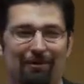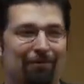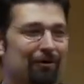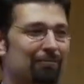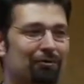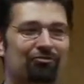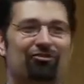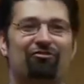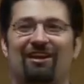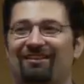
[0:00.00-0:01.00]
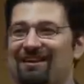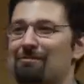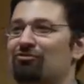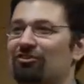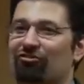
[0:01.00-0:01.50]
Abortion is like
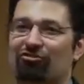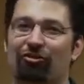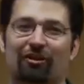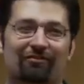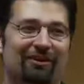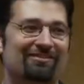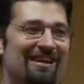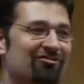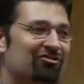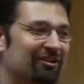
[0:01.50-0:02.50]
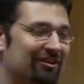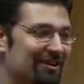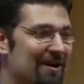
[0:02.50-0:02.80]
damaging the soul of our nation.